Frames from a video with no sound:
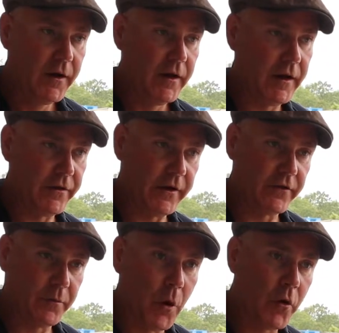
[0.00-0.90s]
Anything
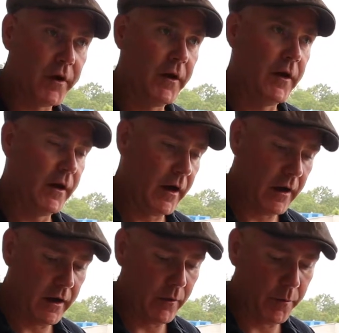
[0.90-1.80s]
smoky
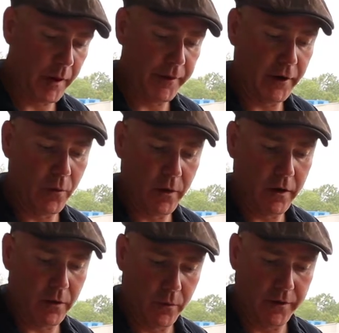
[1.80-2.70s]
will probably go
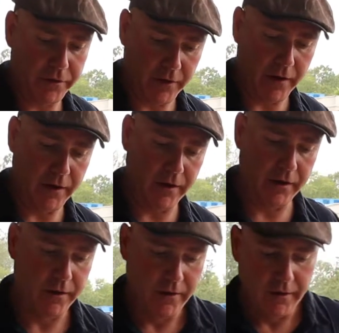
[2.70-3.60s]
well with
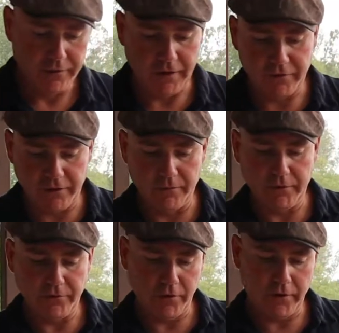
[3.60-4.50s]

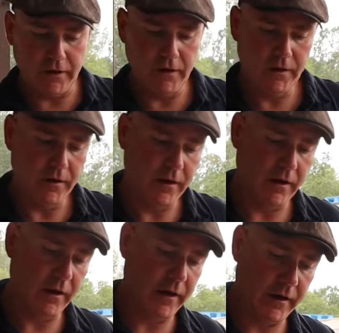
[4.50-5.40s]
Thanksgiving turkey,
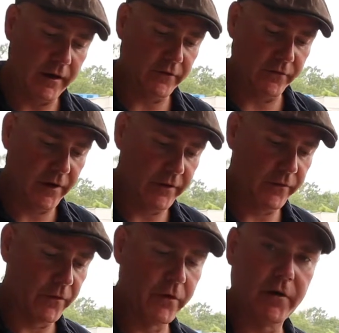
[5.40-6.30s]
and has a very
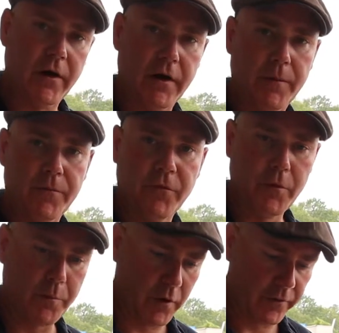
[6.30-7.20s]
different
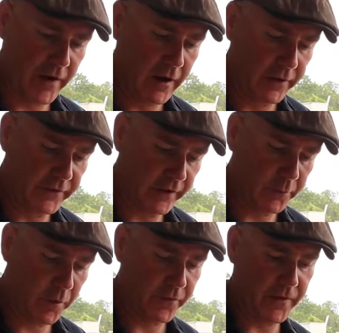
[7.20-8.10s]
fruit profile and
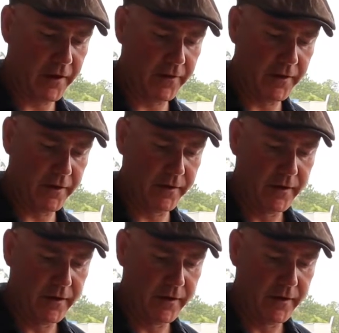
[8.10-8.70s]
taste profile than